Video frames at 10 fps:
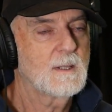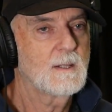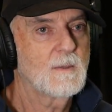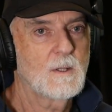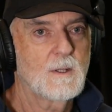
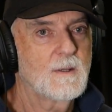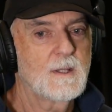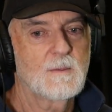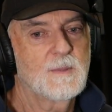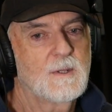A lot of
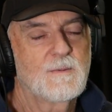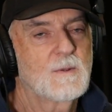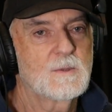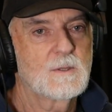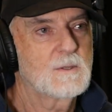independent
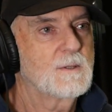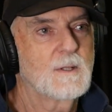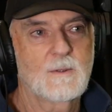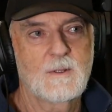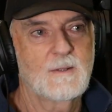films you do
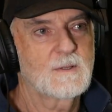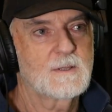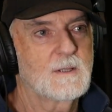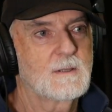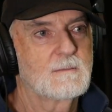no one will ever
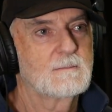see.